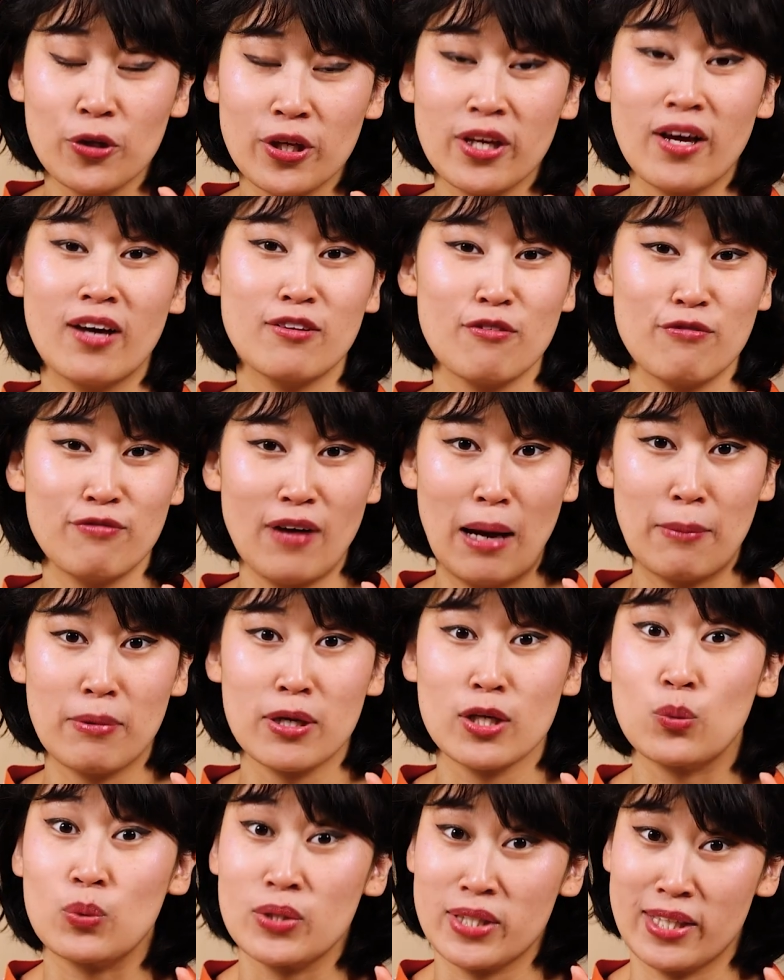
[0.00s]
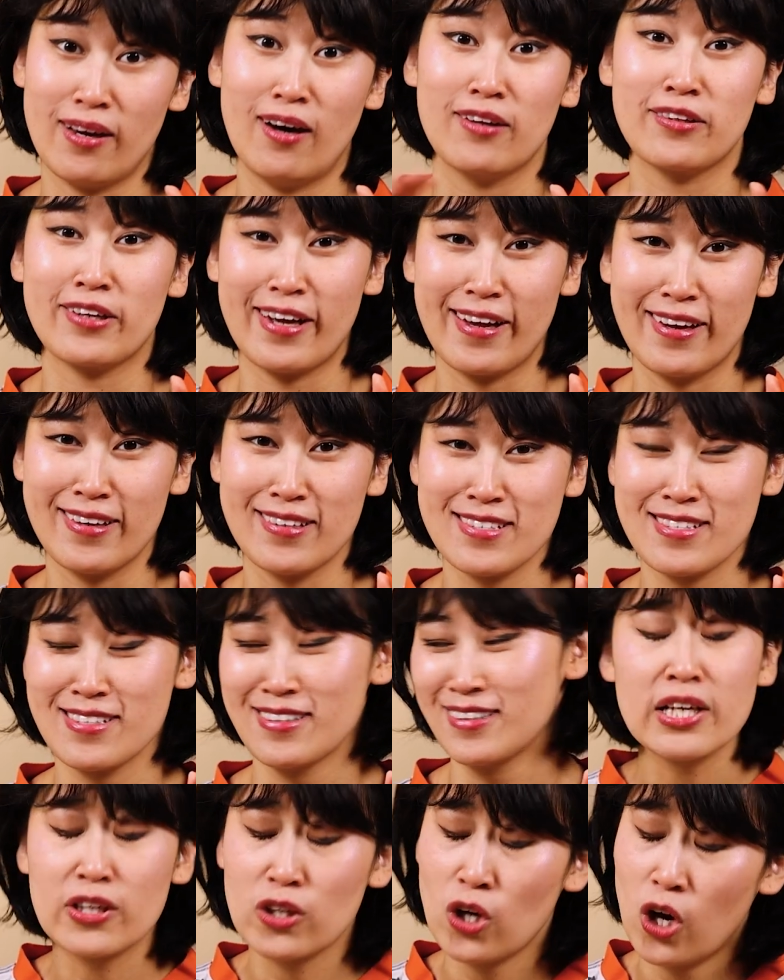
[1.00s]
putting on the fabric with the other hand.
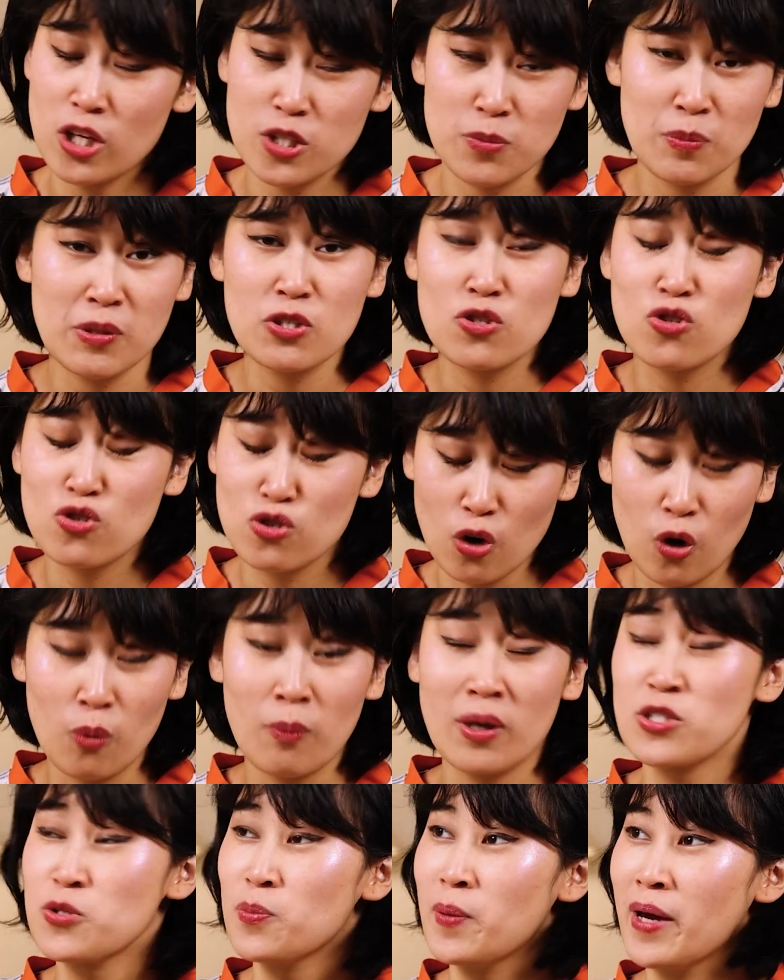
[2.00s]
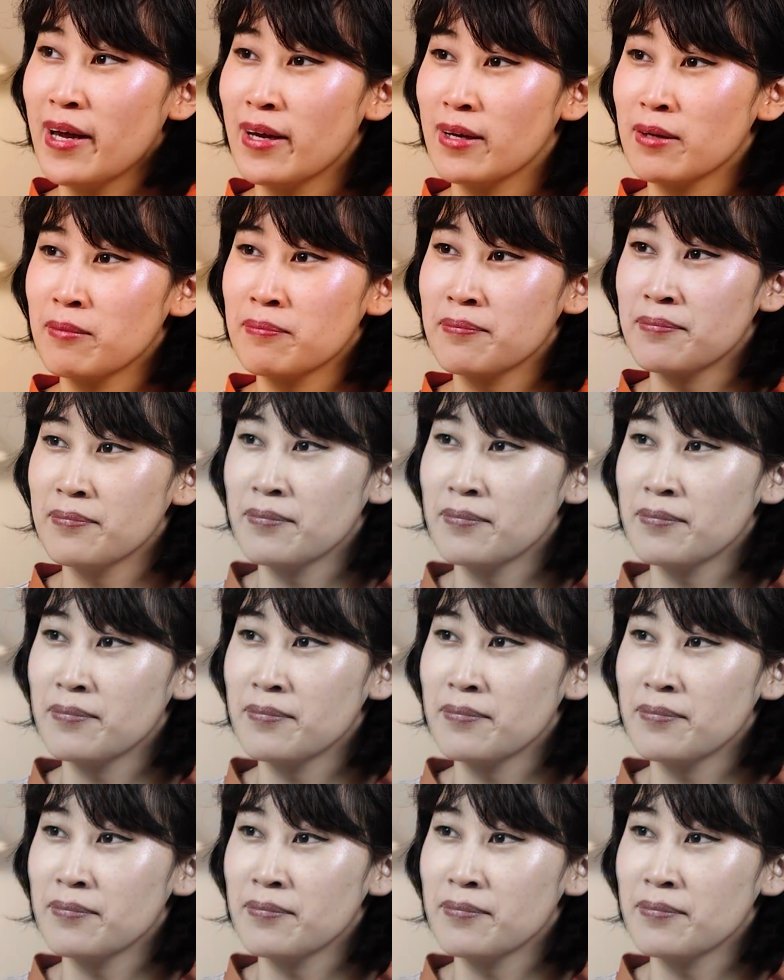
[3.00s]
It caused me so much pain.